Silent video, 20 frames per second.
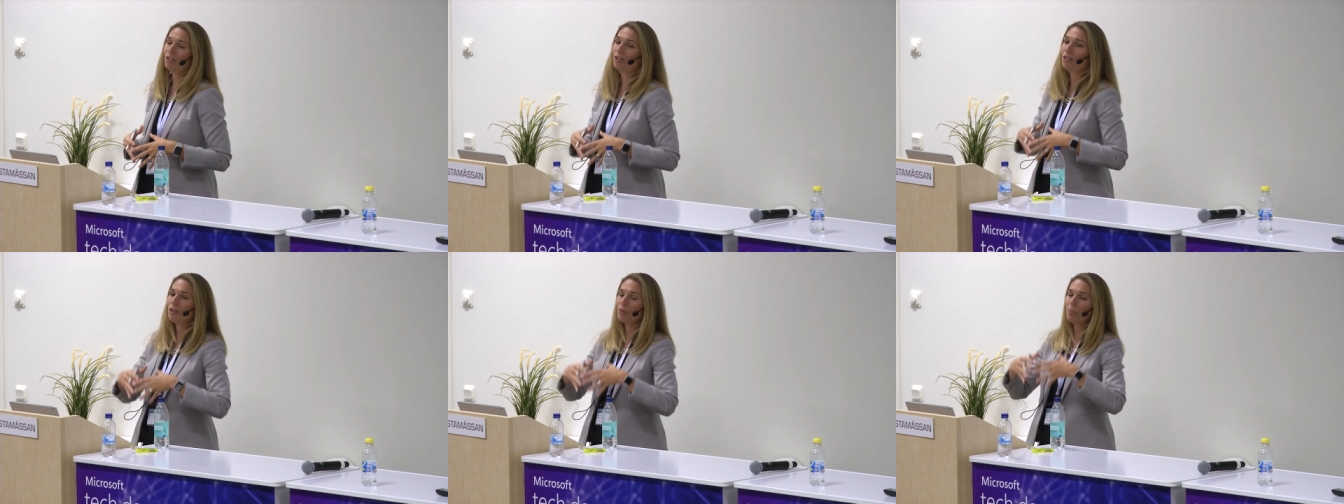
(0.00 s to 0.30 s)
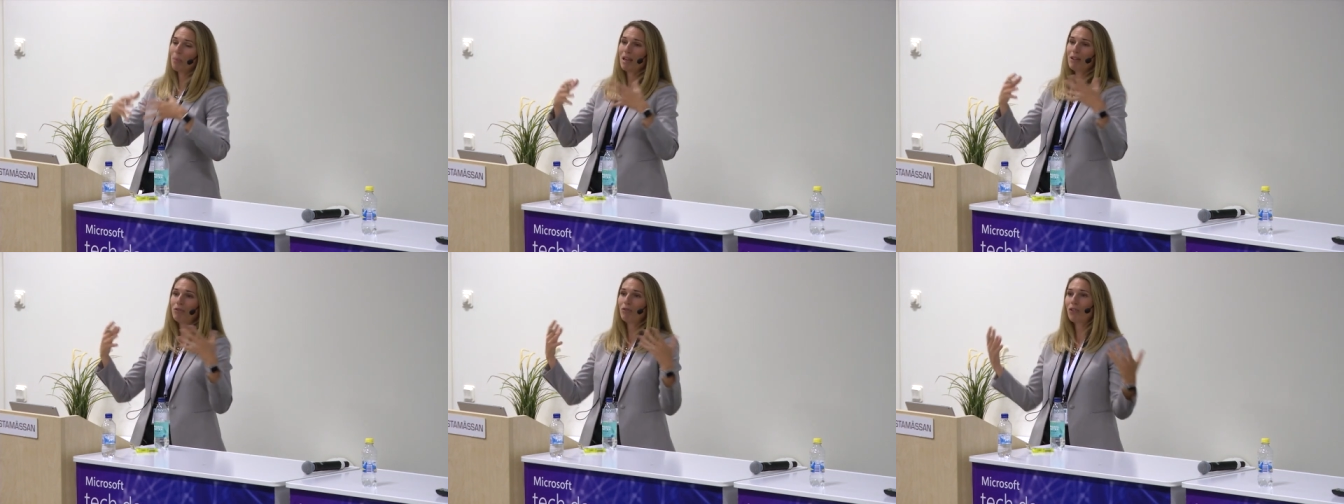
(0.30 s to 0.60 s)
you know,
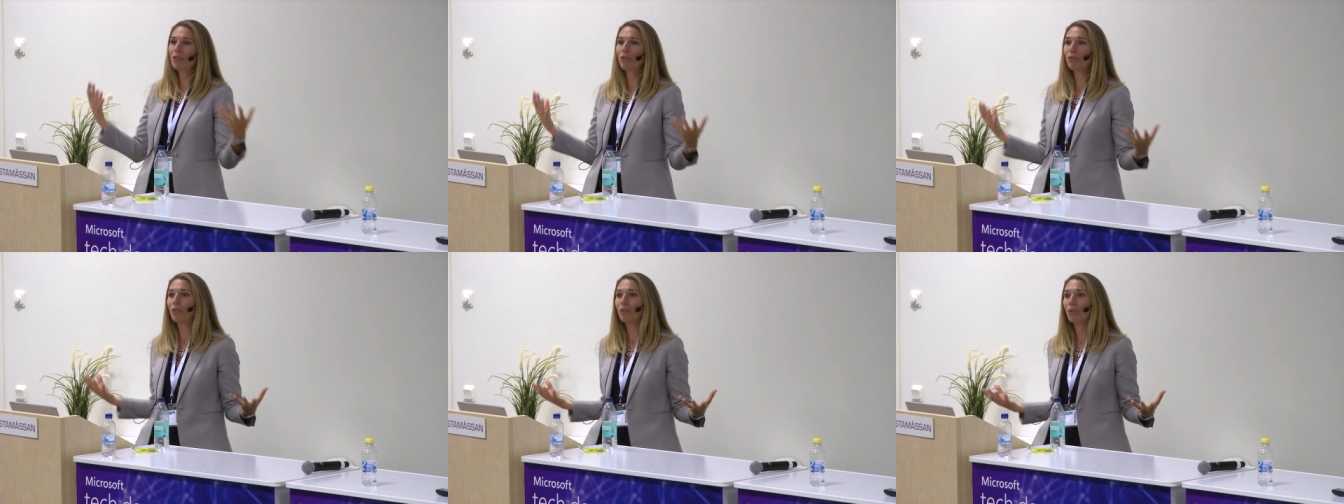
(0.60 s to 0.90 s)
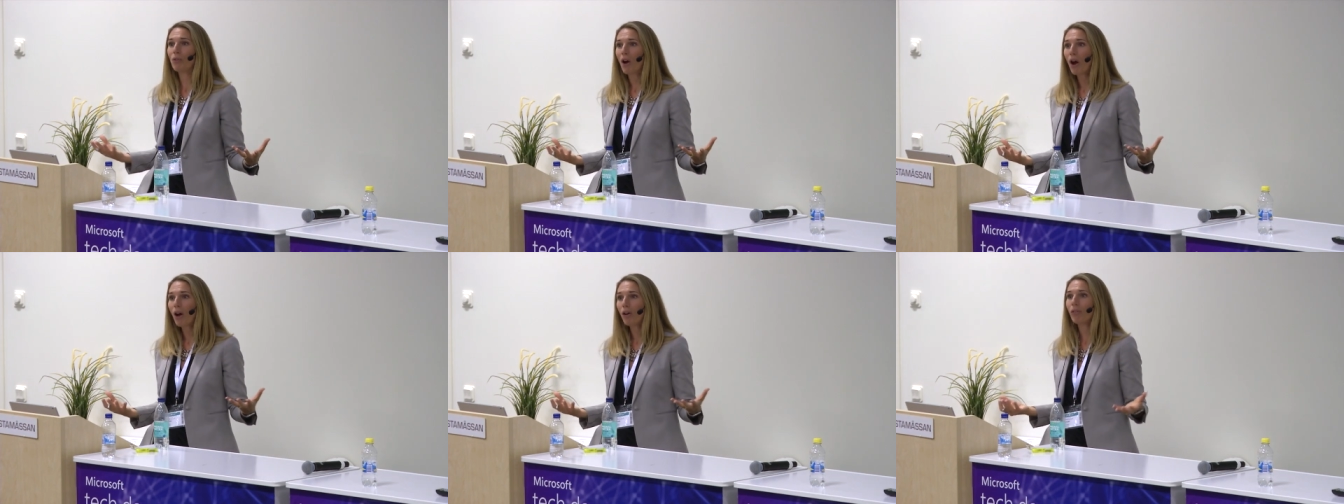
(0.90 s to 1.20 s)
paying for the
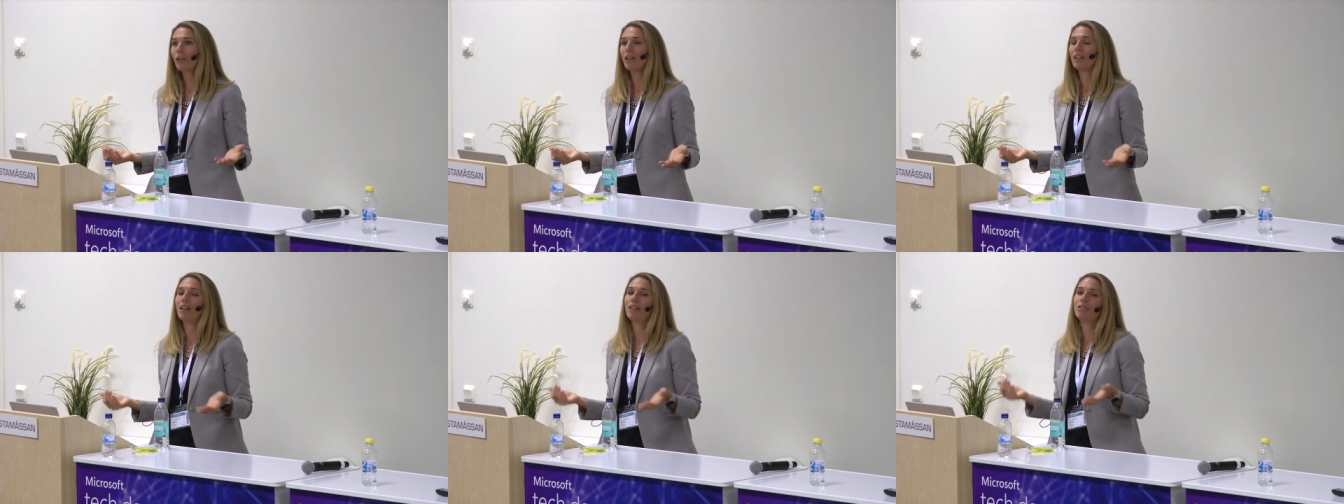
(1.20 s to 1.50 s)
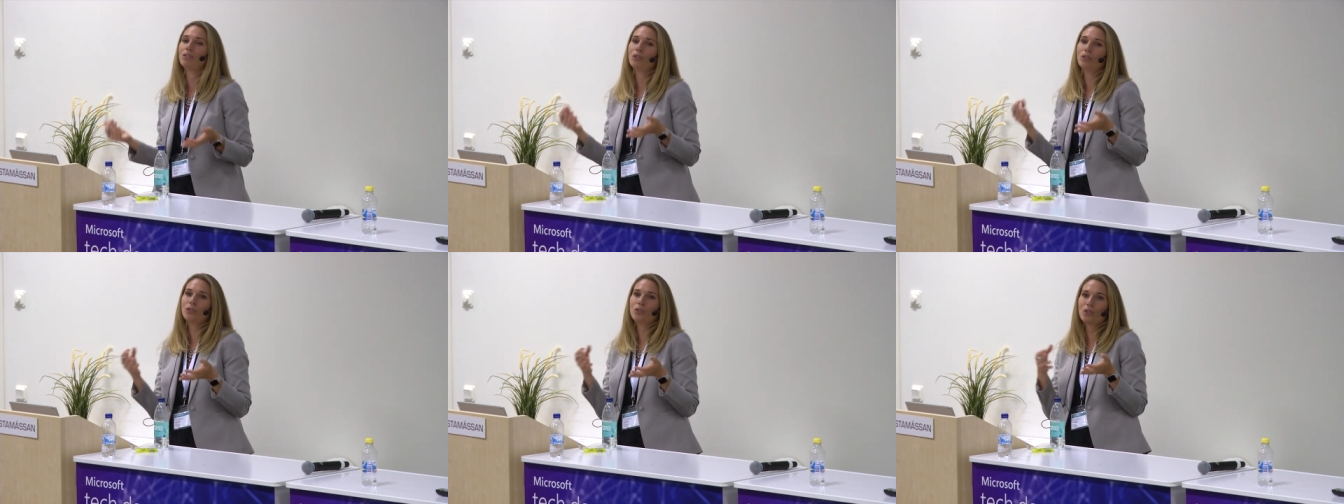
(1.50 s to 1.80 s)
Ferrari
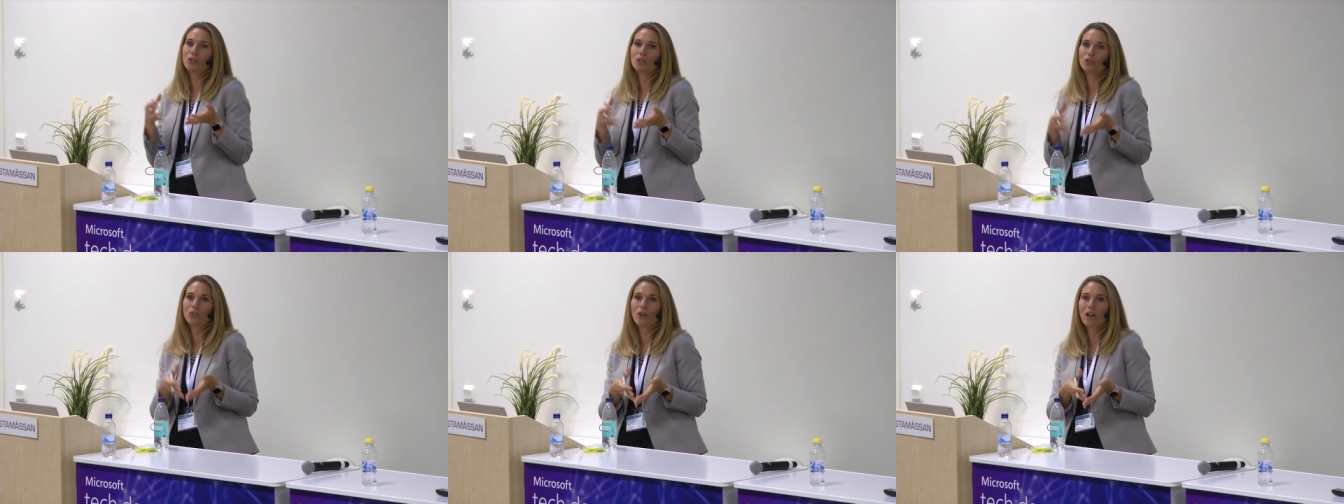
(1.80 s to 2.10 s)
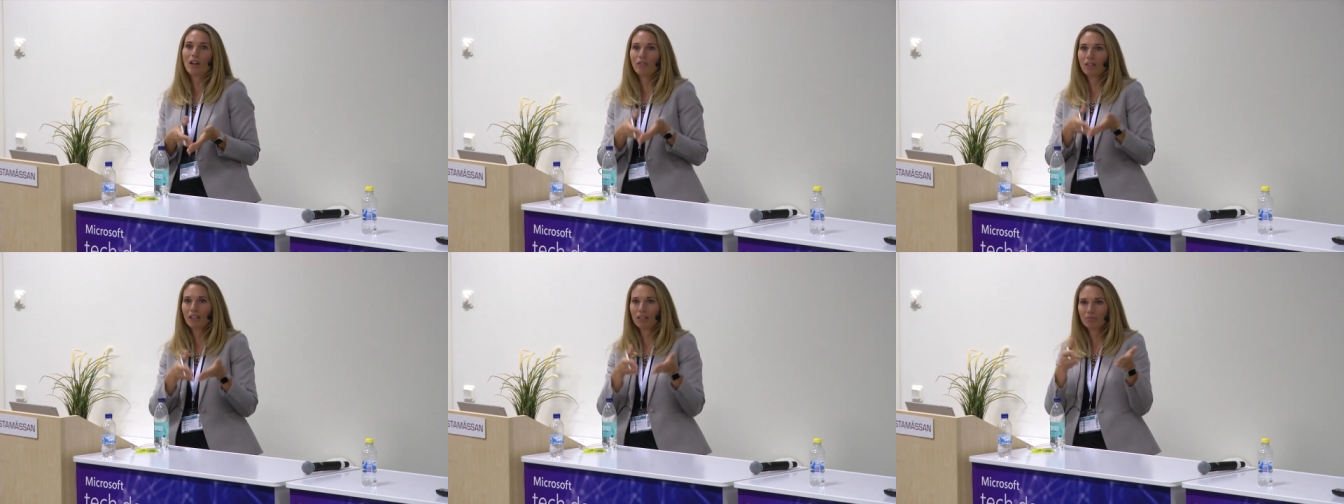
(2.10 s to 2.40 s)
and you're just
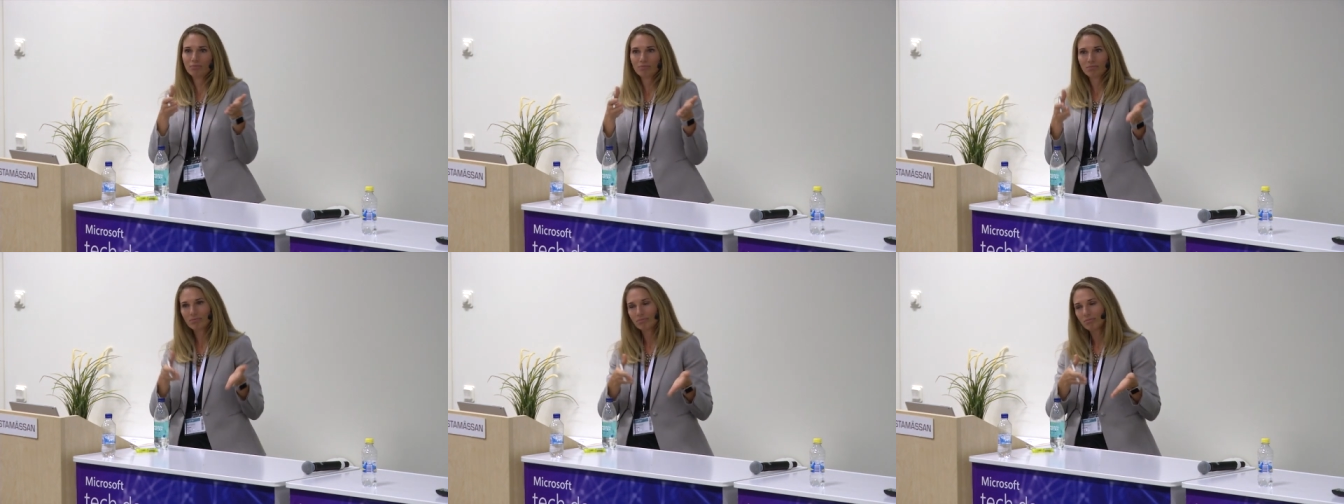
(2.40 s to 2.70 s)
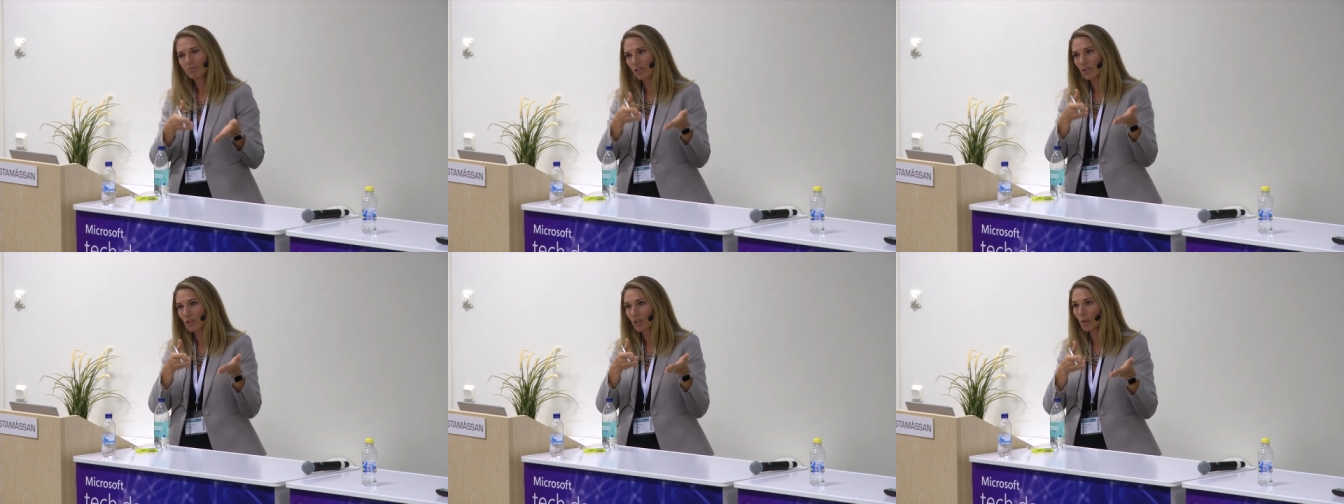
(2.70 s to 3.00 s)
driving
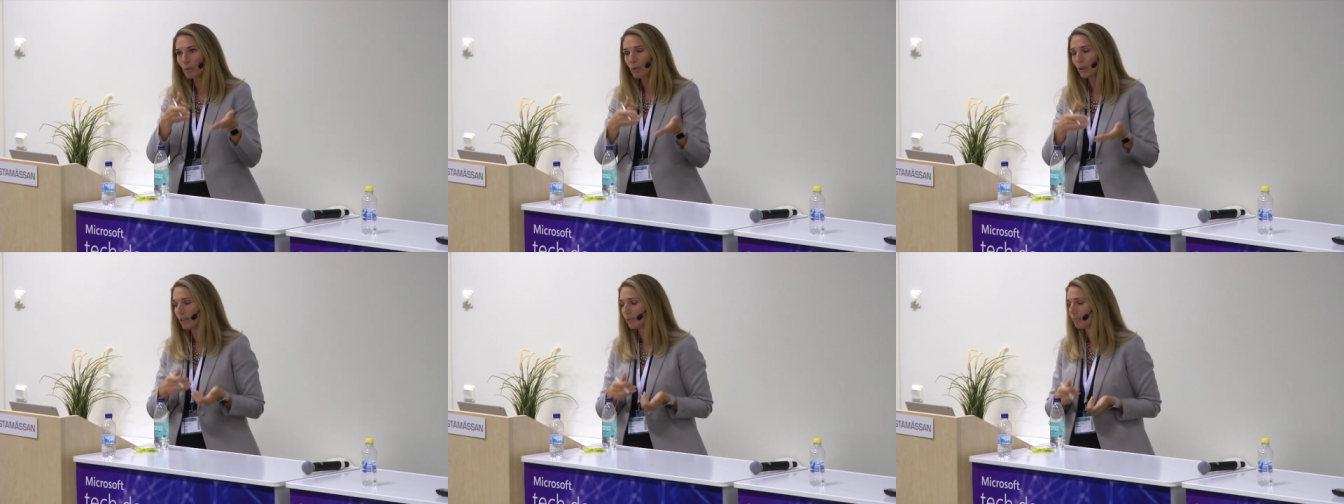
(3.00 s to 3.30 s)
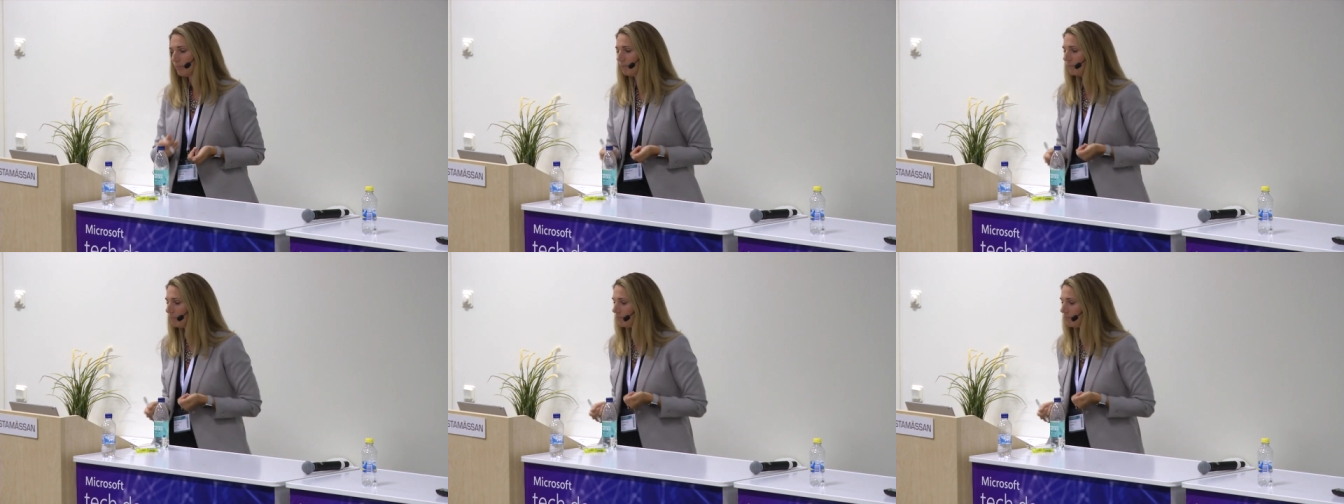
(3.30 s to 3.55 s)
Skoda.